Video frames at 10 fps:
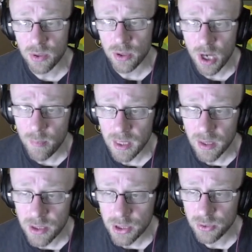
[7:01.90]
or combat
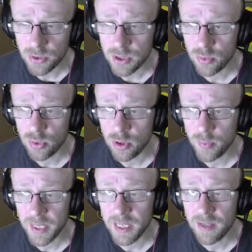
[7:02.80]
loss, your units will
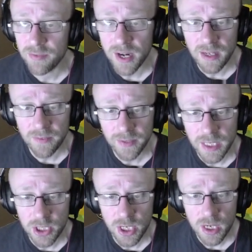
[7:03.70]
be in a friendly
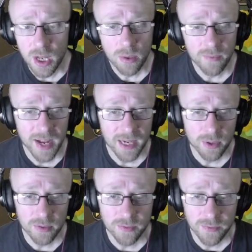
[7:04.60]
region with
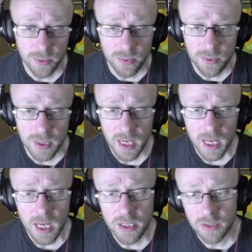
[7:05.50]
adequate food
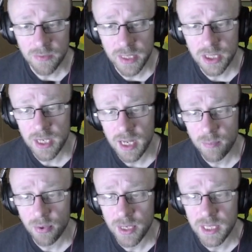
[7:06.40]
to the region hit
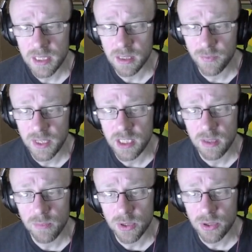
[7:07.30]
points. The
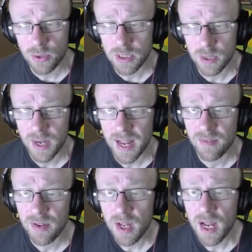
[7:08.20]
region must also
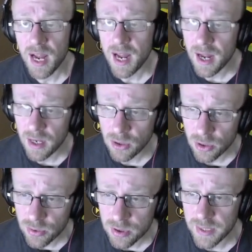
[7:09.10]
have a higher
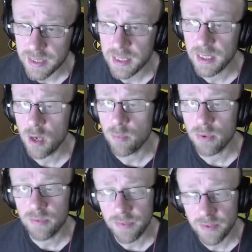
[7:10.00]
loyalty rating
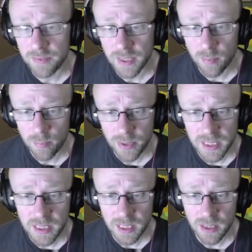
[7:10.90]
above 50.
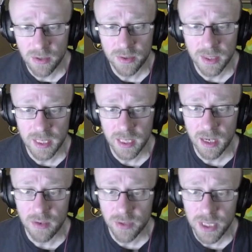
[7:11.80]
Please click on the
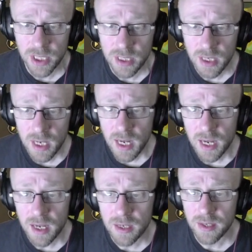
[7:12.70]
region
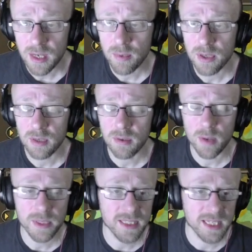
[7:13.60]
to the enemy
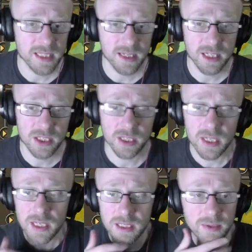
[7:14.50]
army's destination.
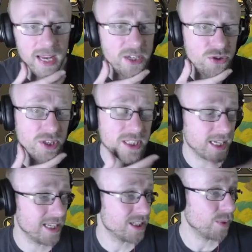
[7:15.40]
So yeah,
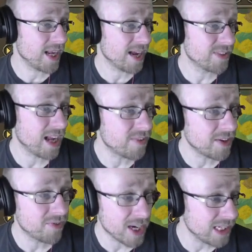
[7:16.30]
interestingly, so we have to have a
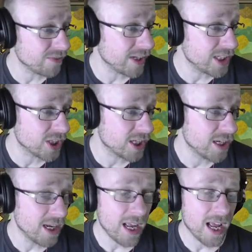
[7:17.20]
friendly region
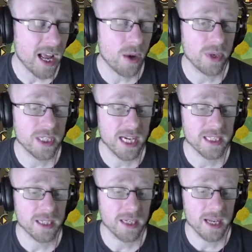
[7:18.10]
which
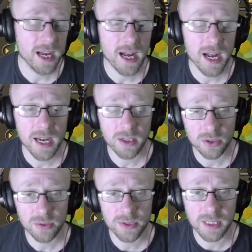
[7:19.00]
has a higher
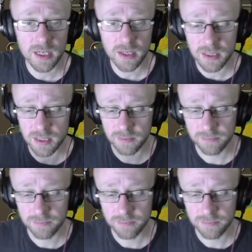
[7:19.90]
loyalty cost.